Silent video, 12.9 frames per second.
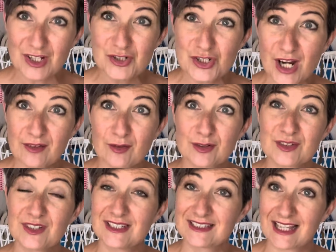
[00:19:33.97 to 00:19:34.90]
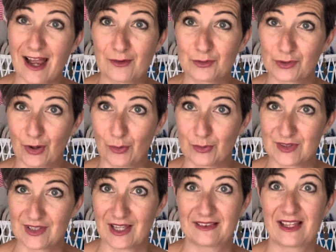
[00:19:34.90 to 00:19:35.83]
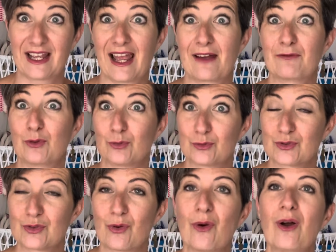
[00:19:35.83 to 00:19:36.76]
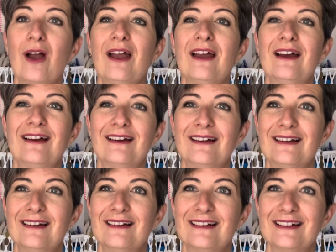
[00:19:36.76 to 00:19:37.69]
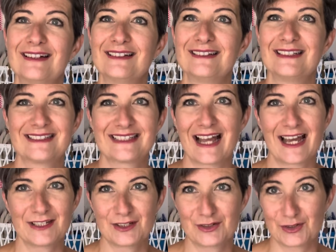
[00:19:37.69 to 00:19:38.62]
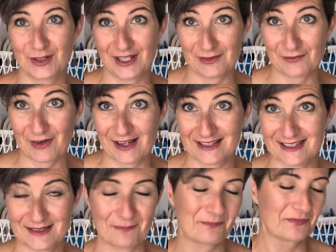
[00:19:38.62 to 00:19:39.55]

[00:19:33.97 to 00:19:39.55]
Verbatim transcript: generous discount codes that they have also uh, decided to give us.